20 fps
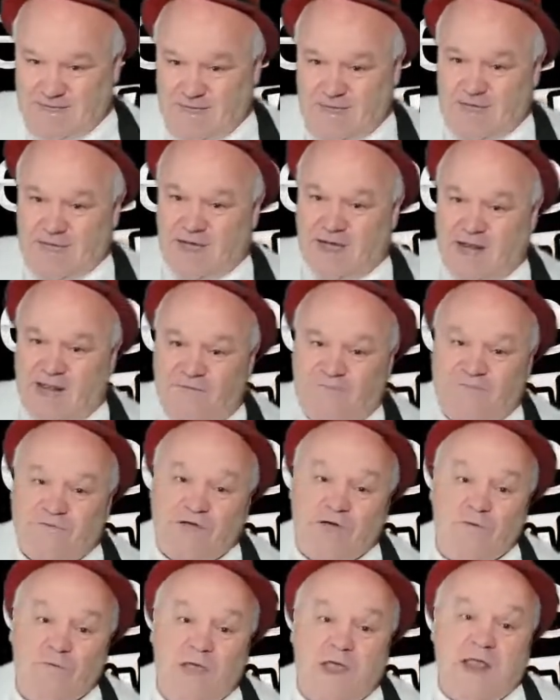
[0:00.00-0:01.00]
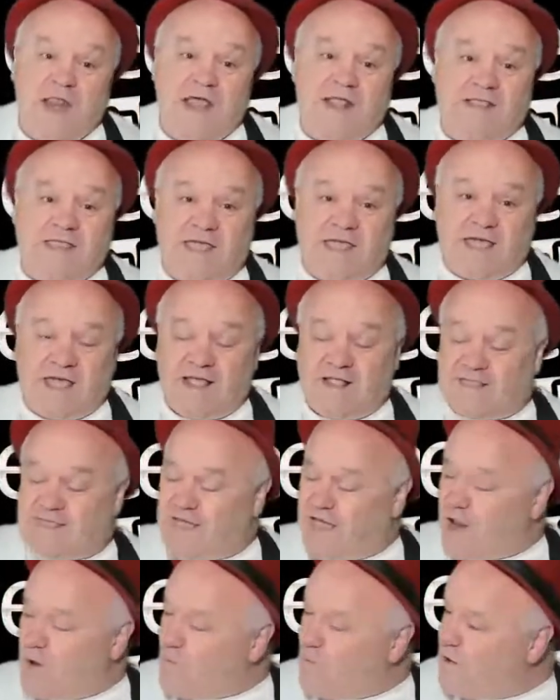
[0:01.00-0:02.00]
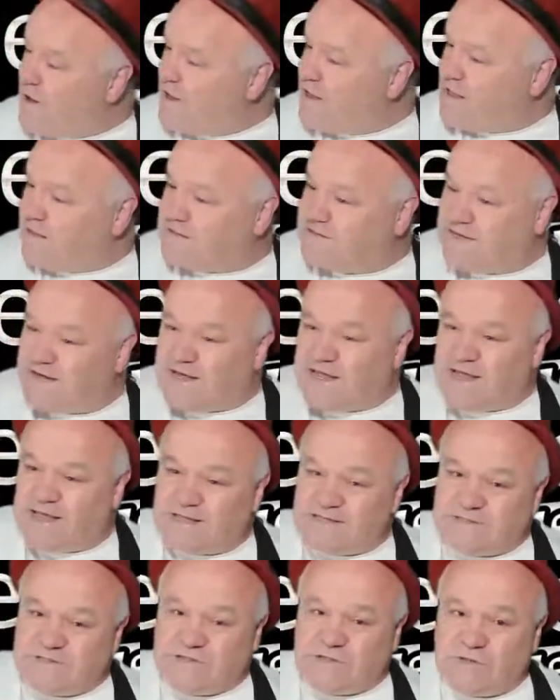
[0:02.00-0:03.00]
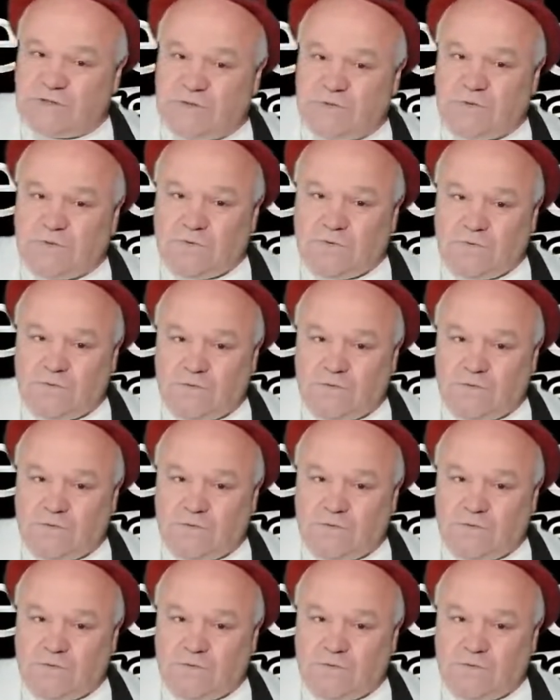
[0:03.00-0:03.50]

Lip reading: And if you really dig it, then we'll dig it too.